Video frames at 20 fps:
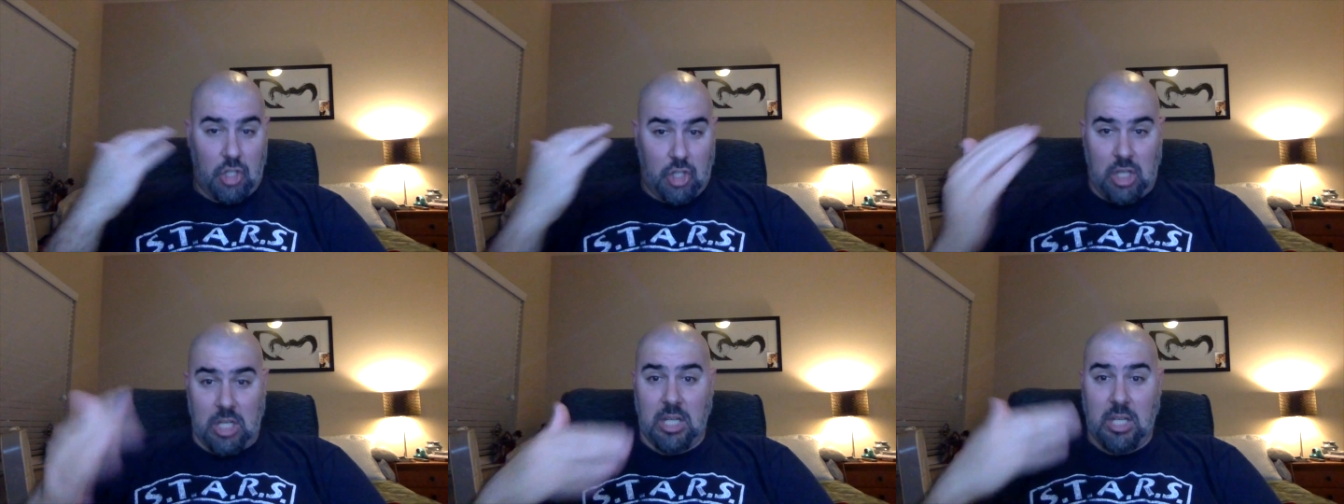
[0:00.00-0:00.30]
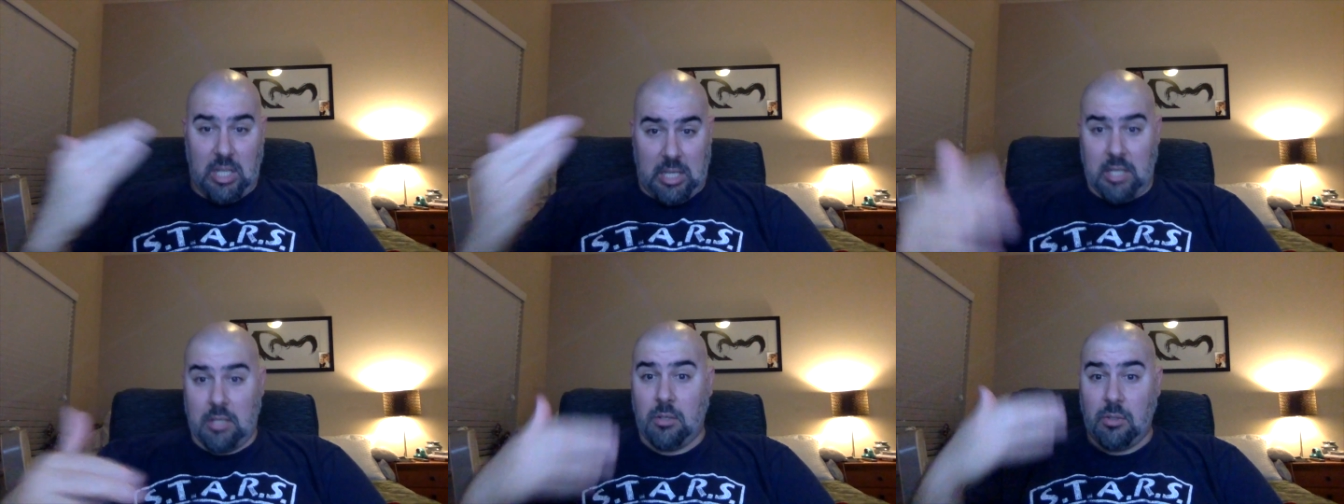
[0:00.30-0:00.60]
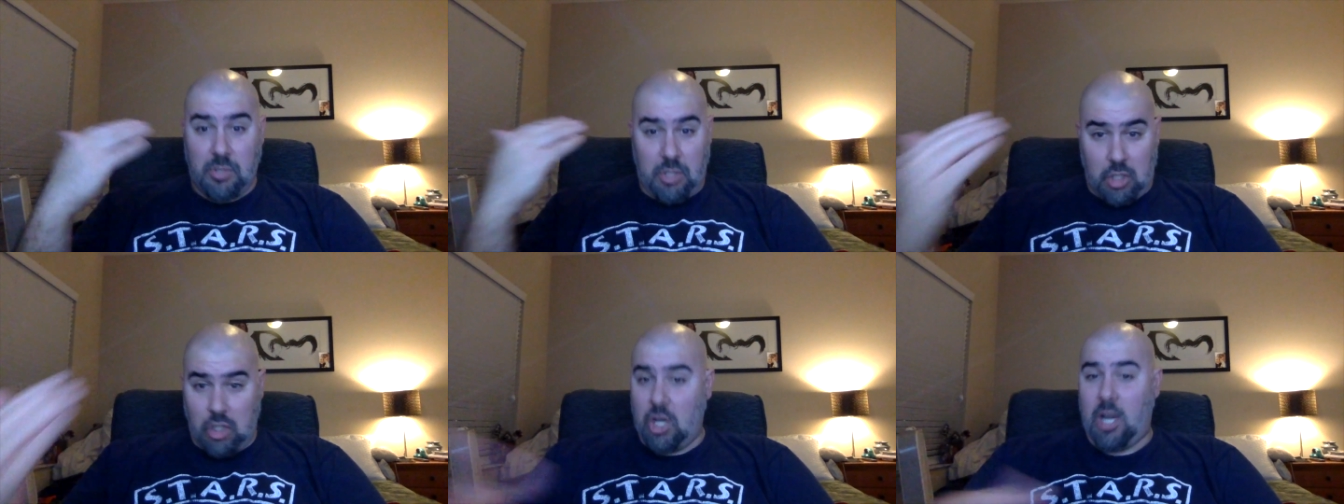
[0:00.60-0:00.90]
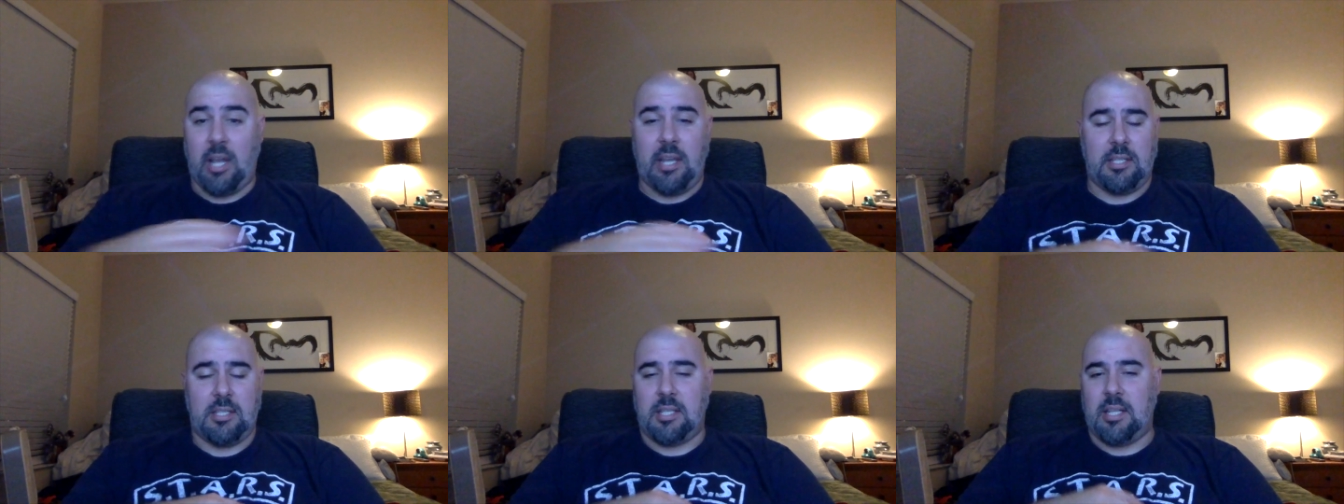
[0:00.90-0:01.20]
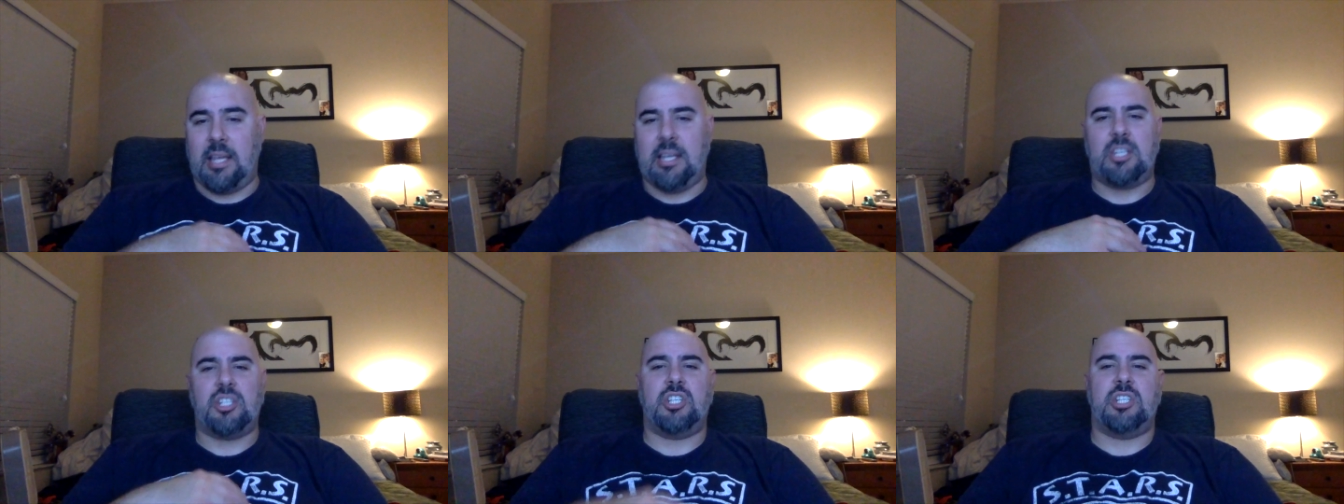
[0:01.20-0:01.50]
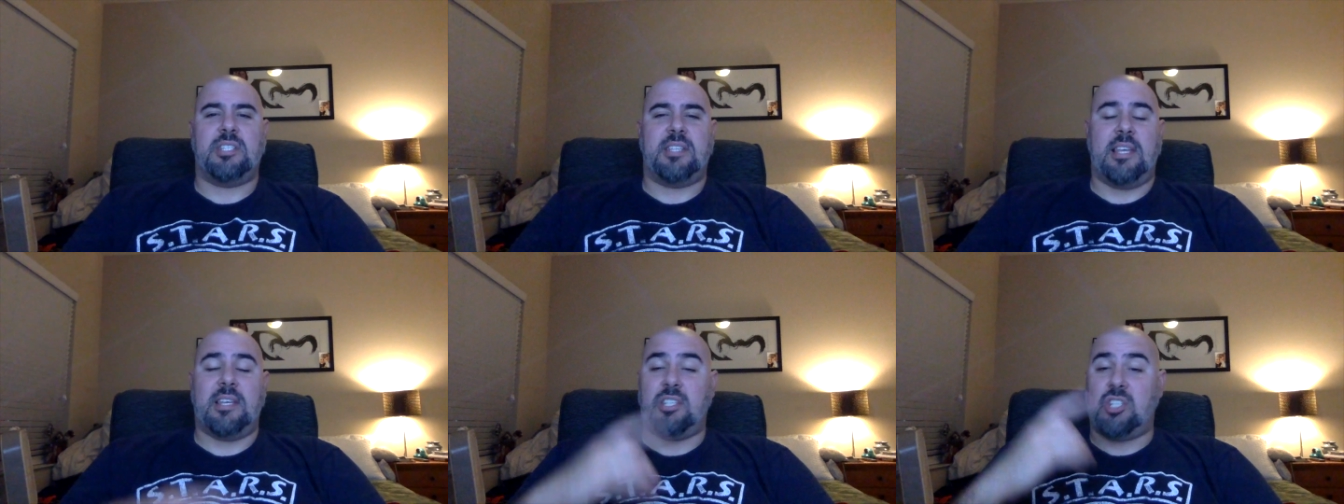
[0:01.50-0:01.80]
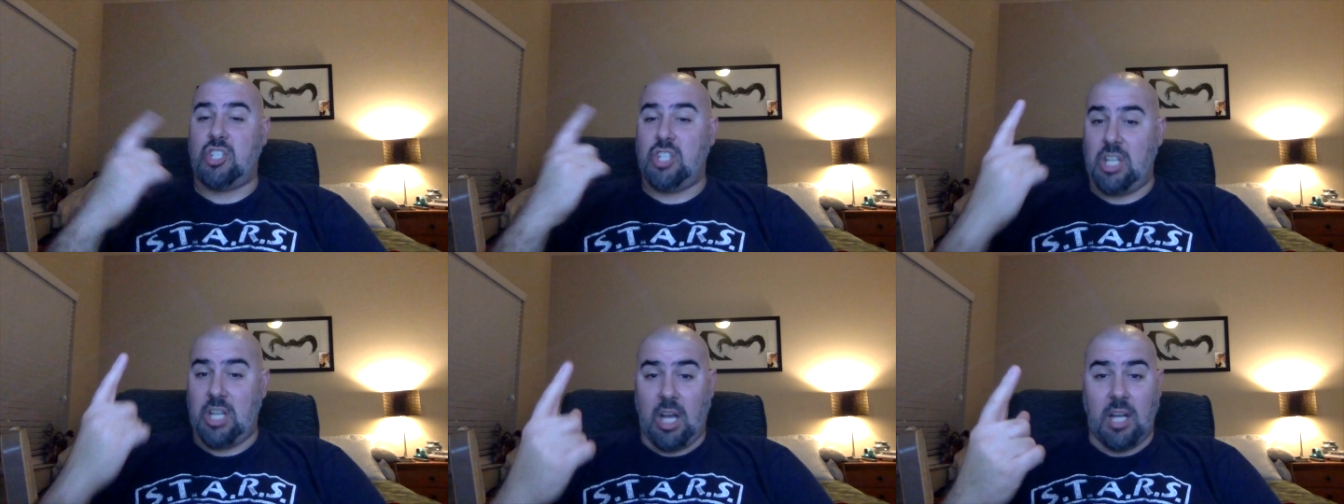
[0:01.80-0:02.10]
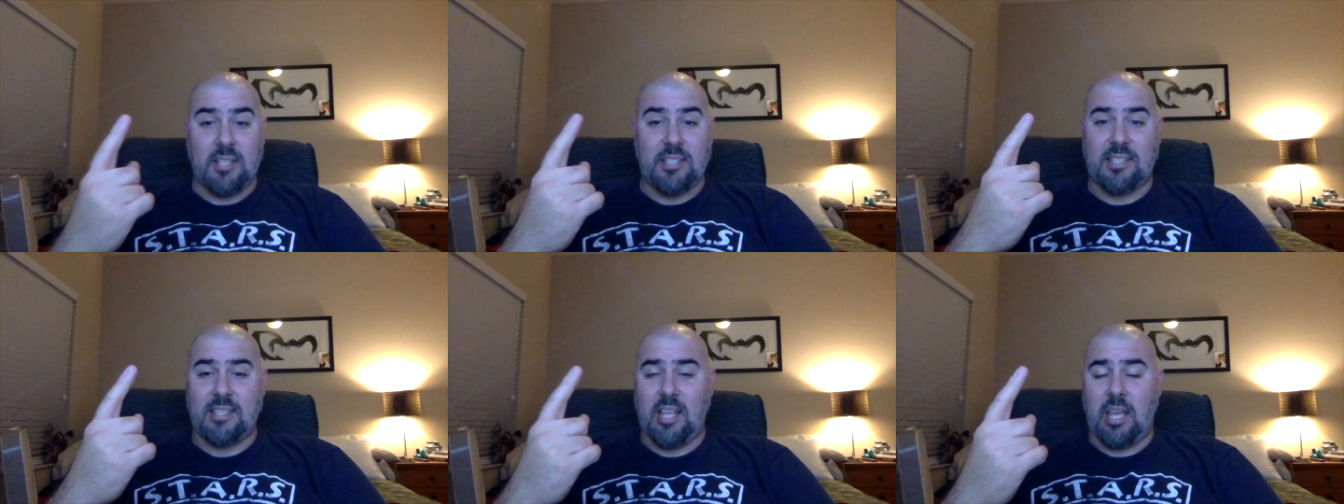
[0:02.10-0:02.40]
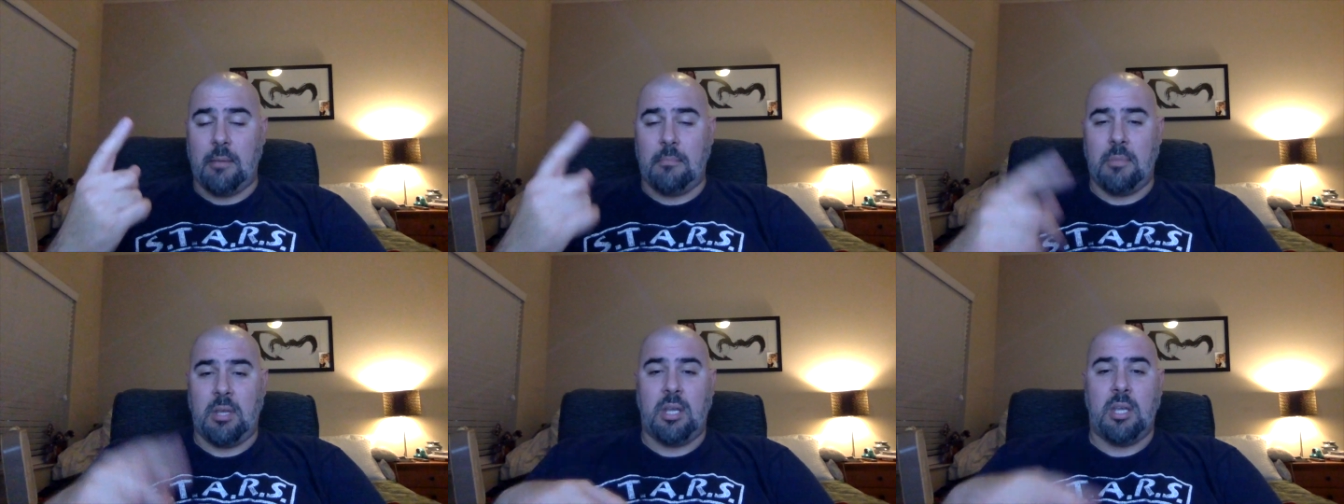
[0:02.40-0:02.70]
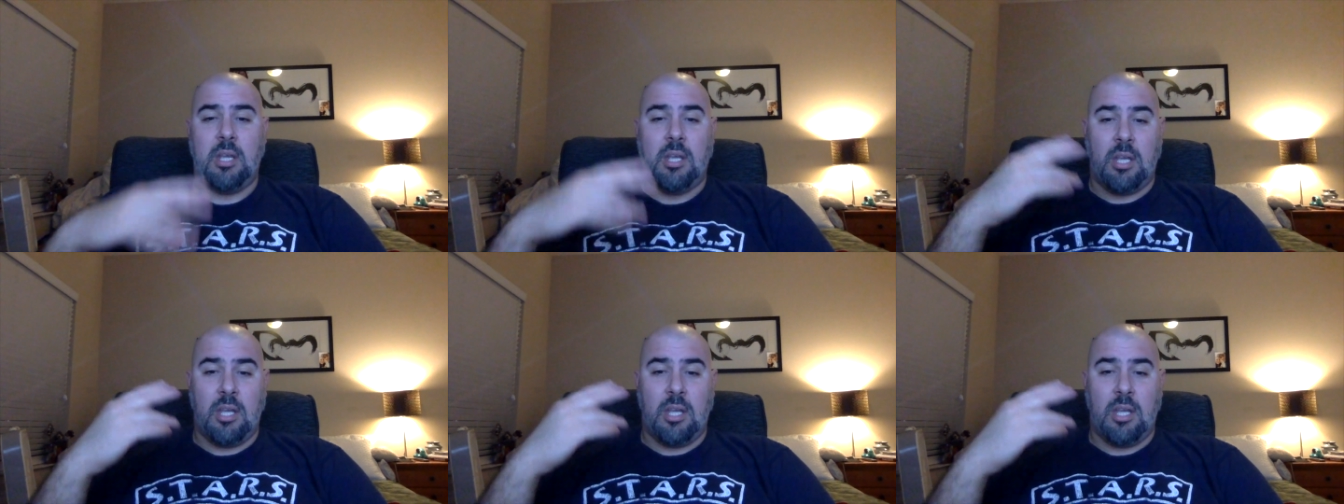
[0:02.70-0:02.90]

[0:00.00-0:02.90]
She kills giants, like she says. She hunts them,